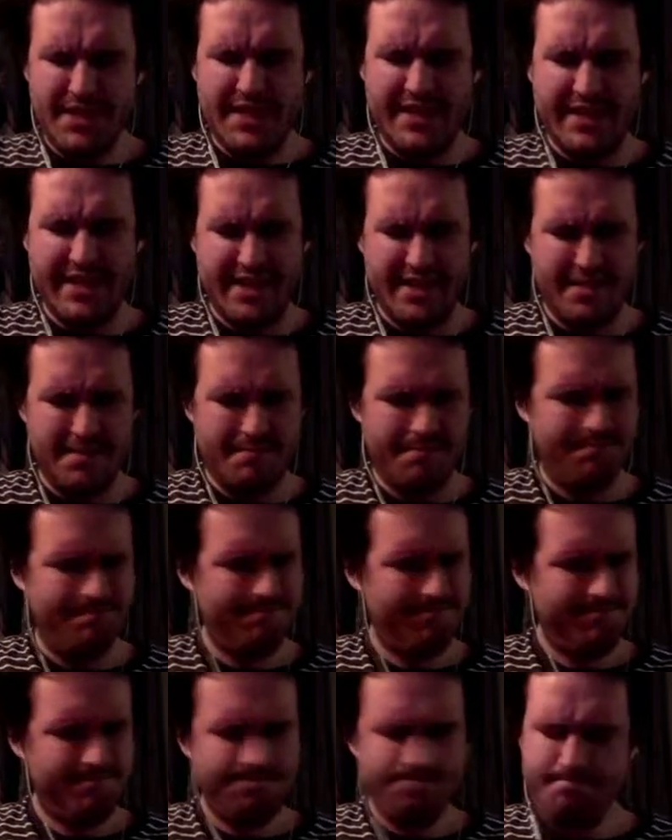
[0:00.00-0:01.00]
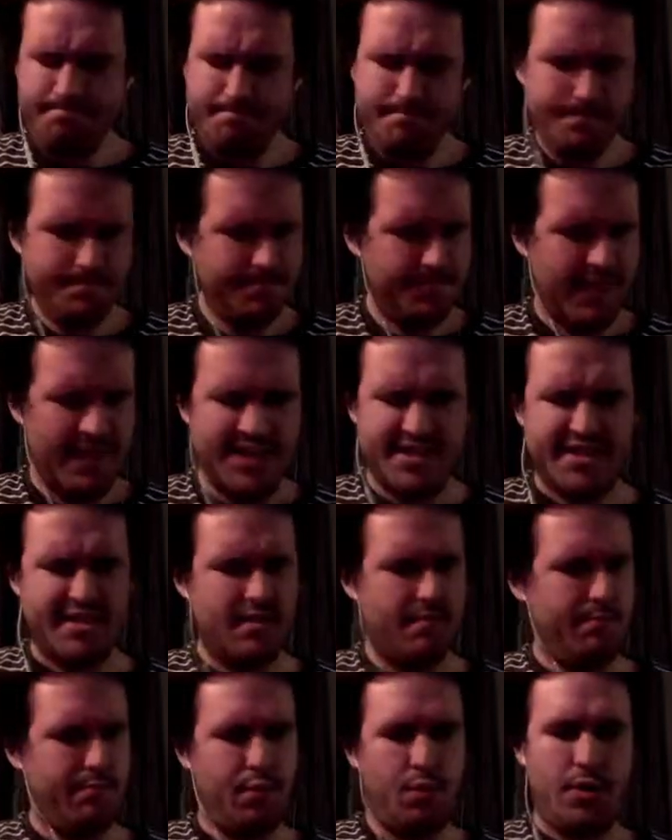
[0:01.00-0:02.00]
then at
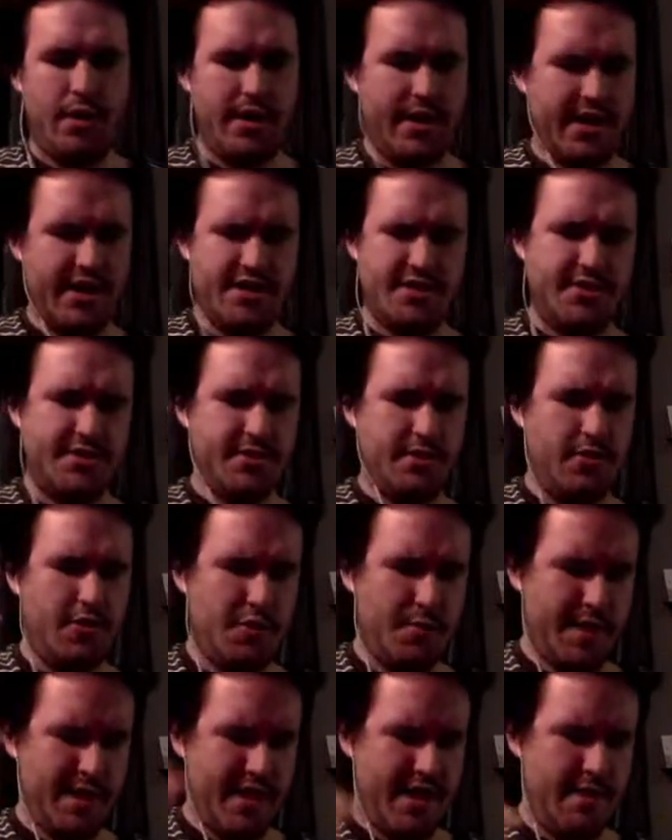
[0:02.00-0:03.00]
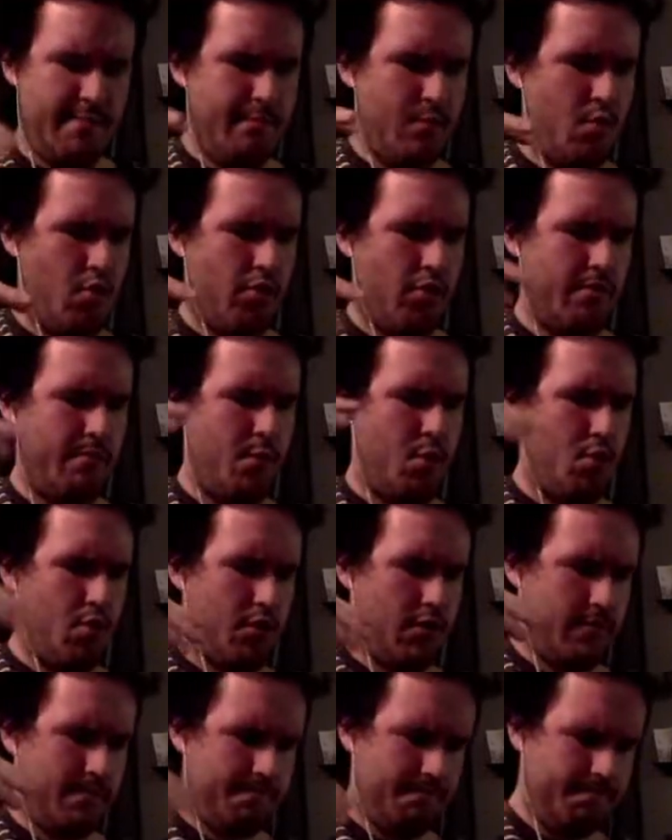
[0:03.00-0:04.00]
some point I just slowly became more and
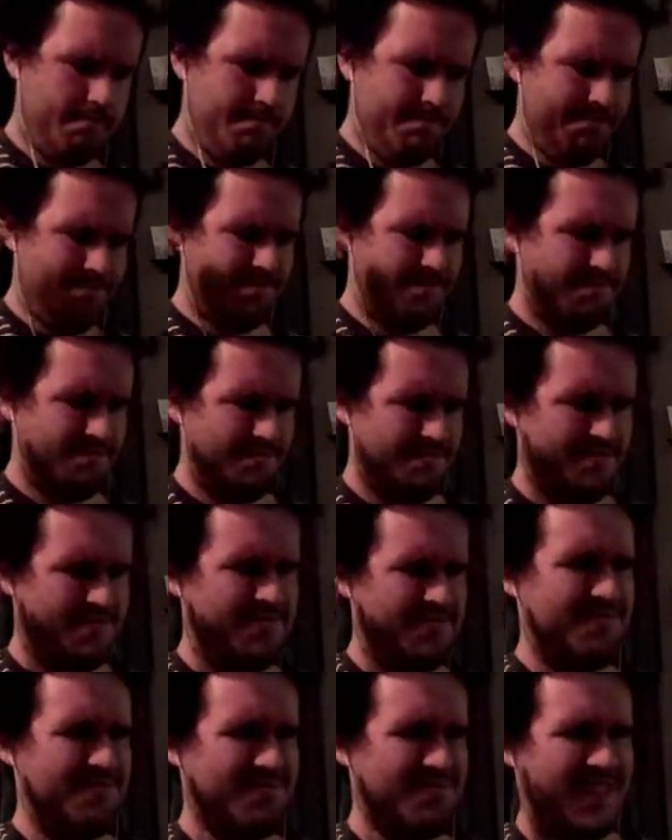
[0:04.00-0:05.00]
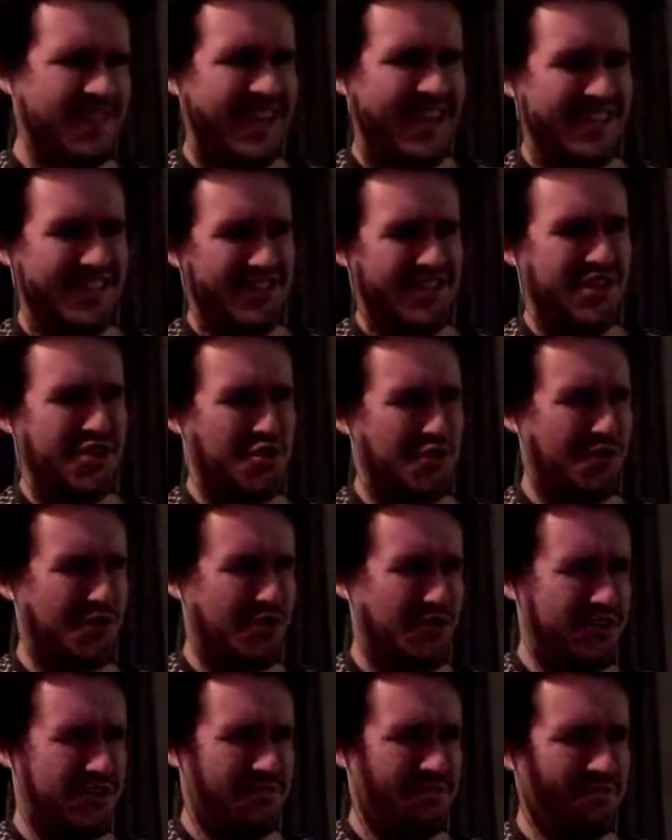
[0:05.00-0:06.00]
more, I guess,
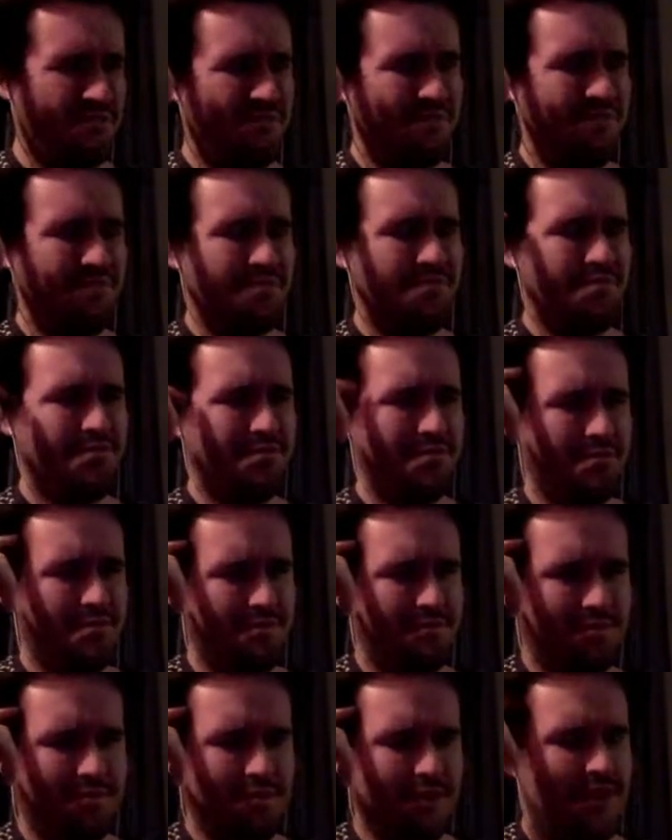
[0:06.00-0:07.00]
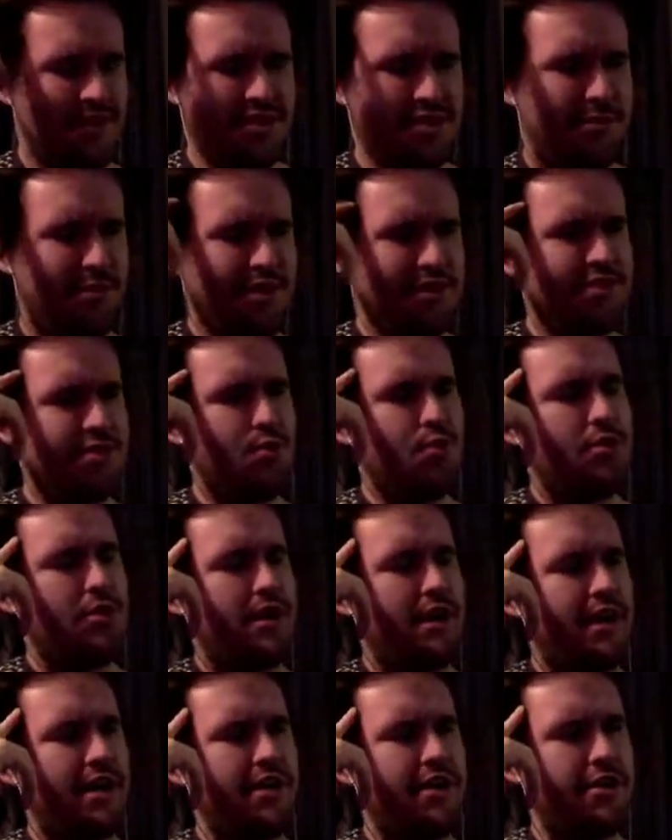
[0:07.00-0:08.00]
introverted is the best word
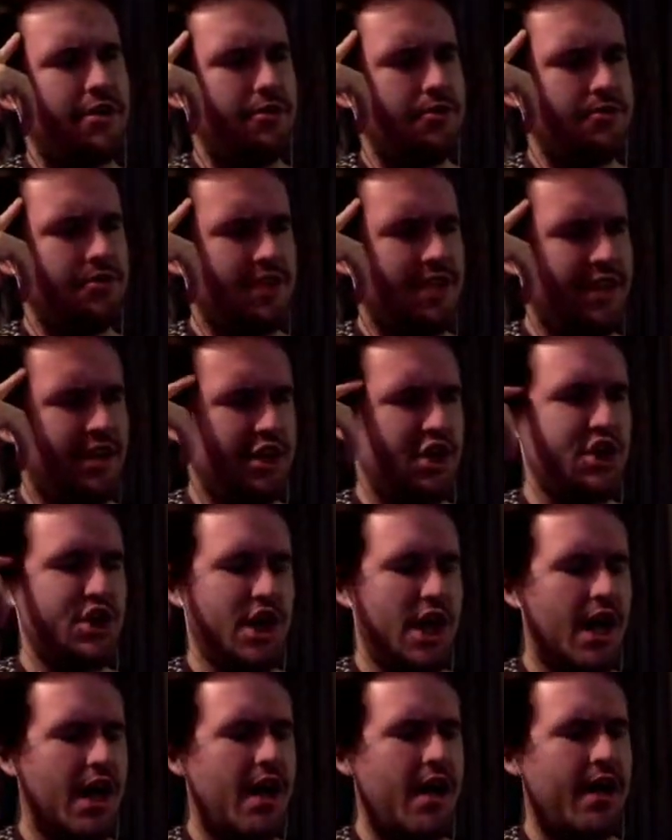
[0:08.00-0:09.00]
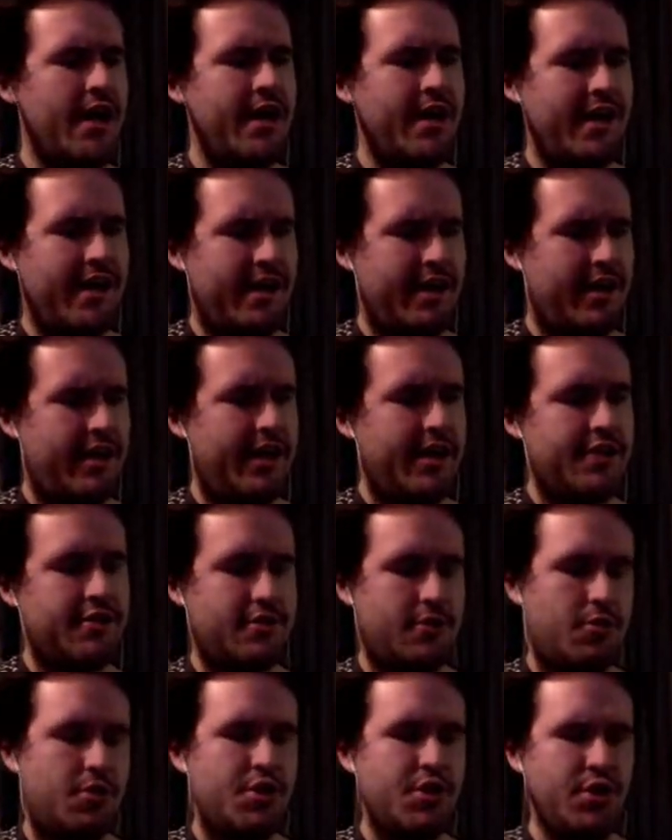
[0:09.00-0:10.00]
I can use, and shy and like
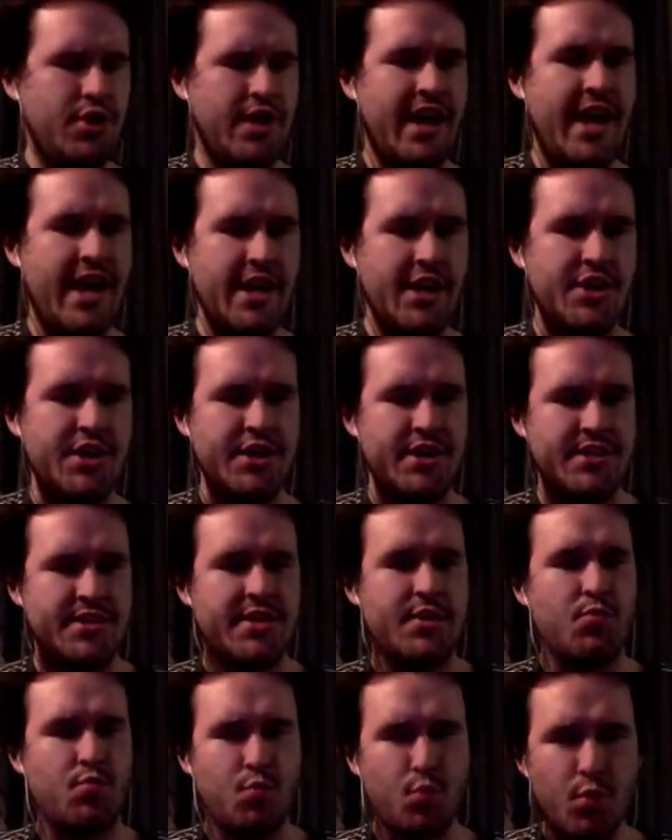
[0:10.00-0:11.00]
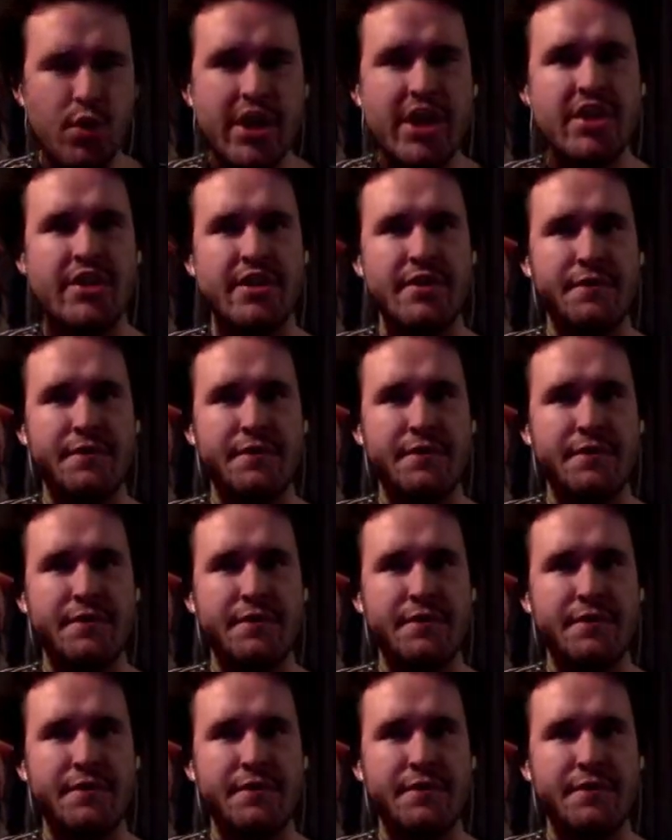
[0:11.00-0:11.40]
socially anxious, like really